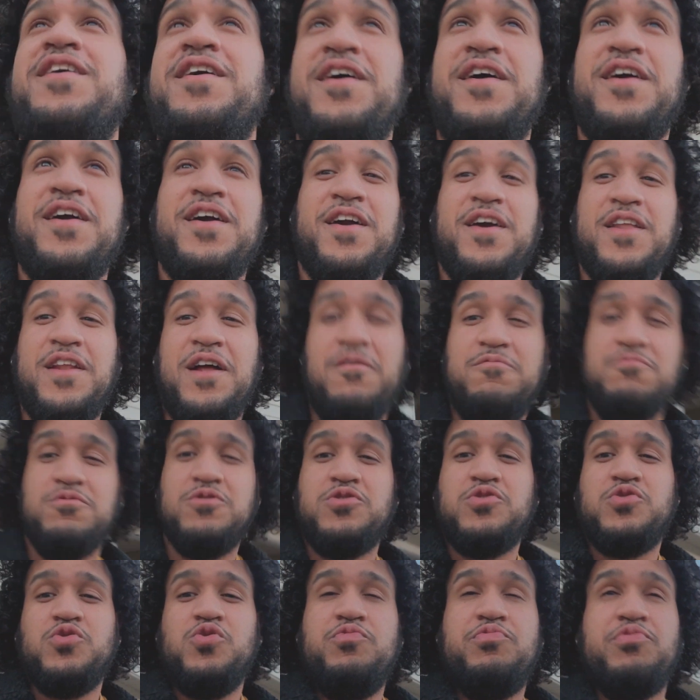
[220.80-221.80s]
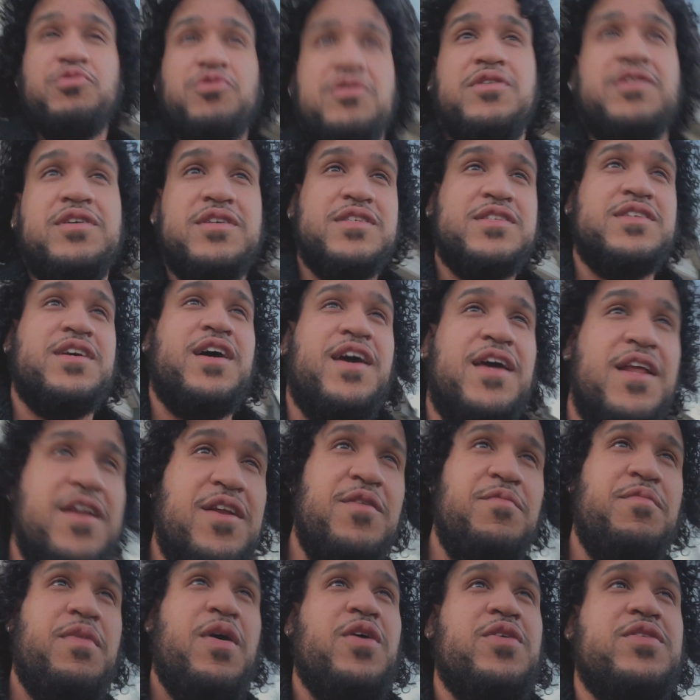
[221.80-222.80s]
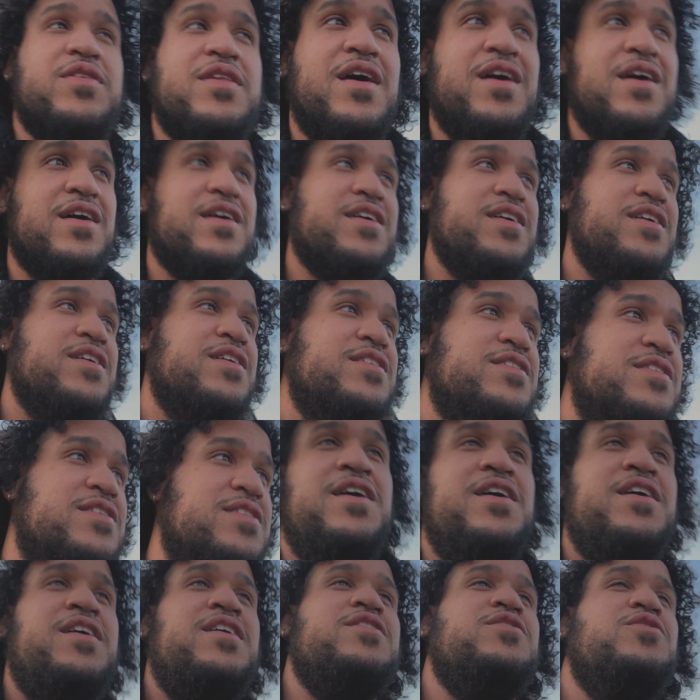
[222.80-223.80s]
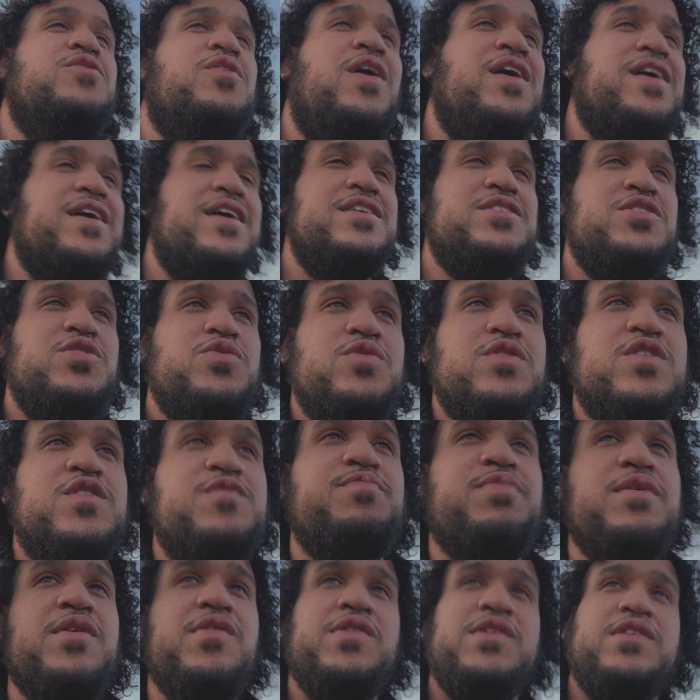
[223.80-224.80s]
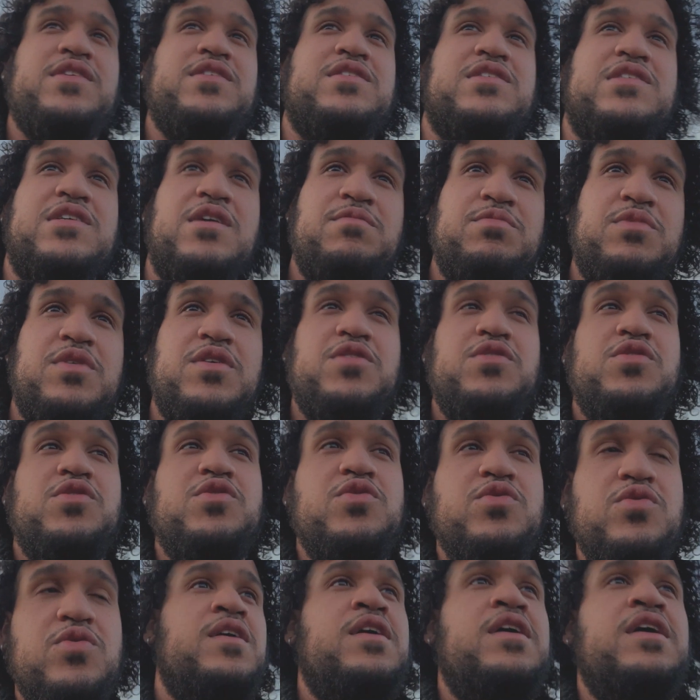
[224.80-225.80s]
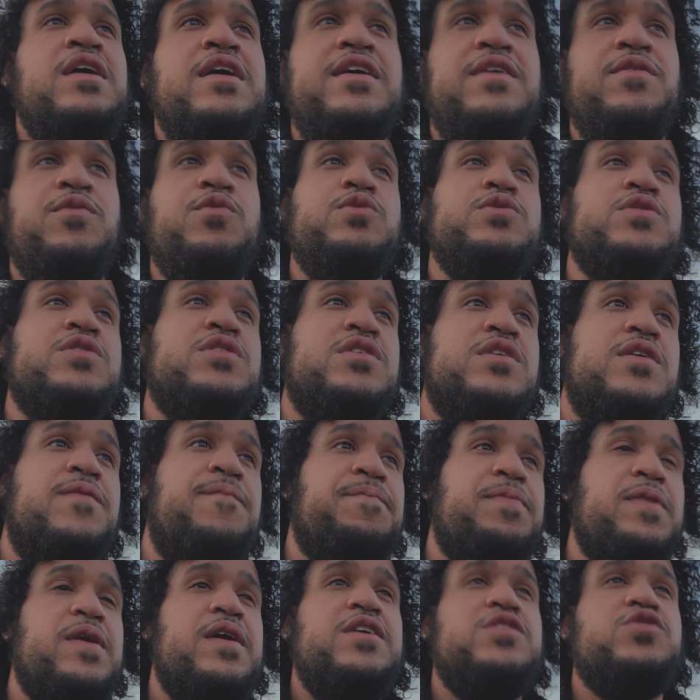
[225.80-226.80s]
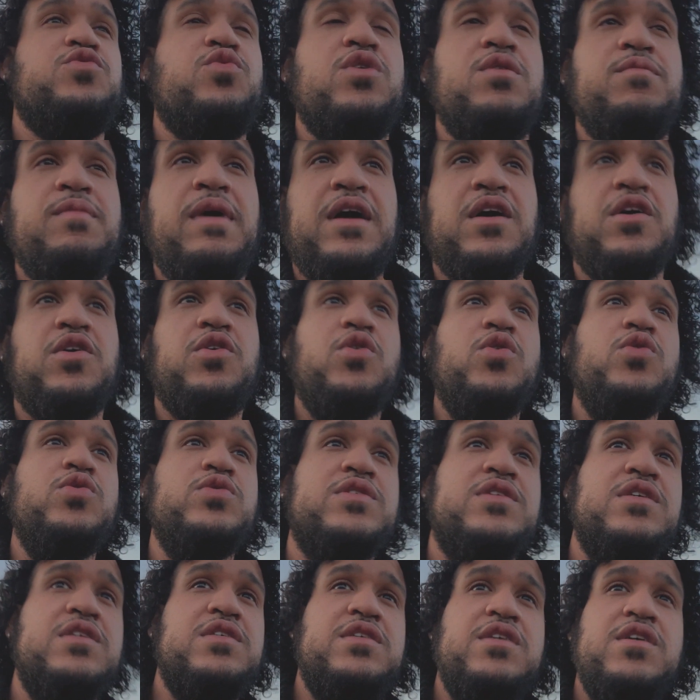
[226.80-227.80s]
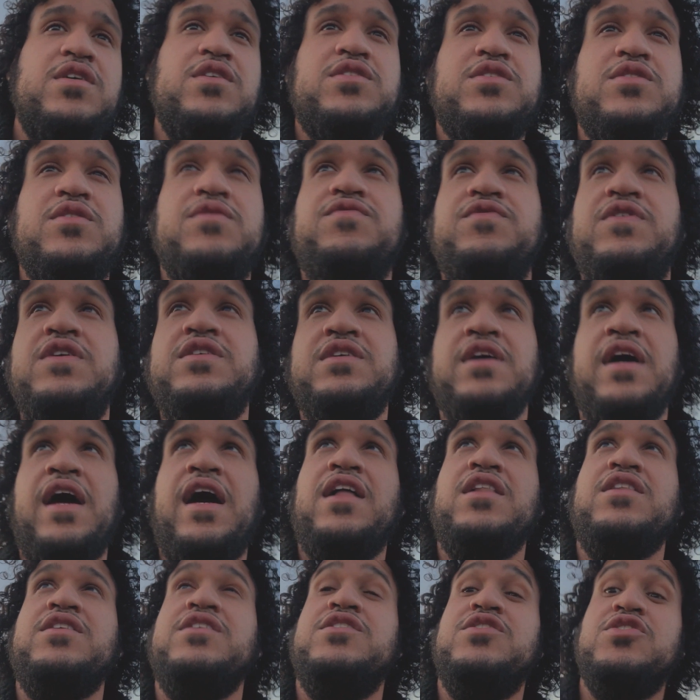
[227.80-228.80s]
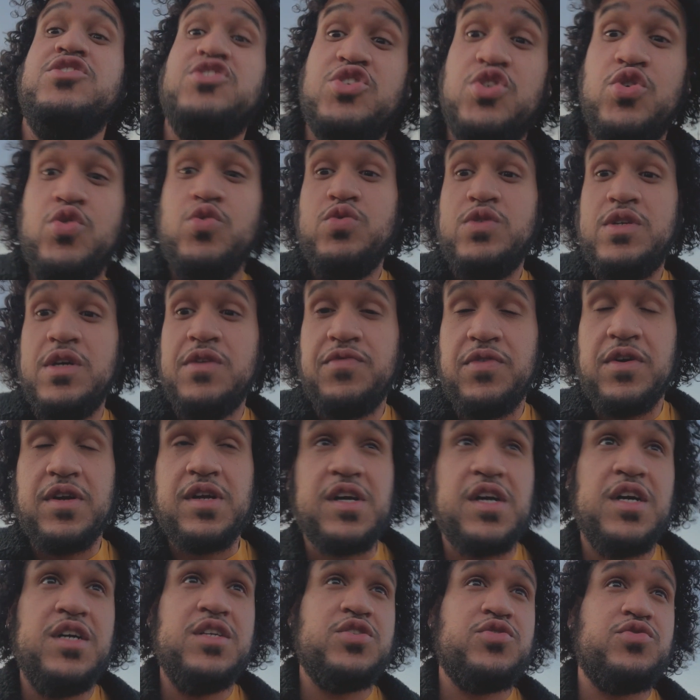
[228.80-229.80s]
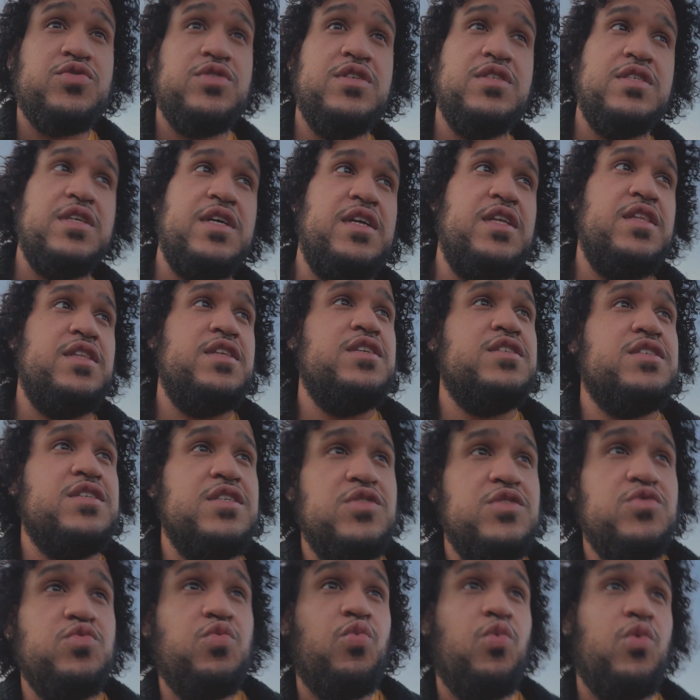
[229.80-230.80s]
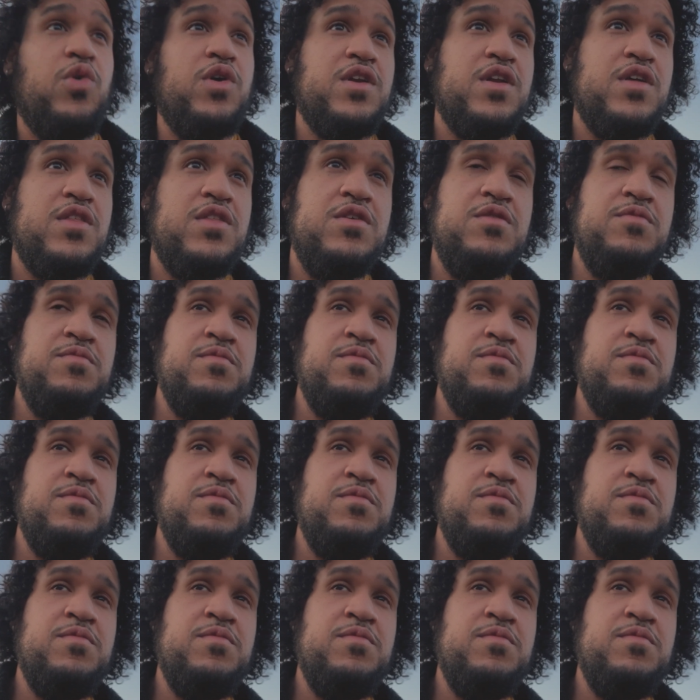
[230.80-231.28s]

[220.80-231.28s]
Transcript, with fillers: And I'm super excited about that because, you know, I get to experience something new. It was it's one of my goals this year to visit at least two different countries and this is one of them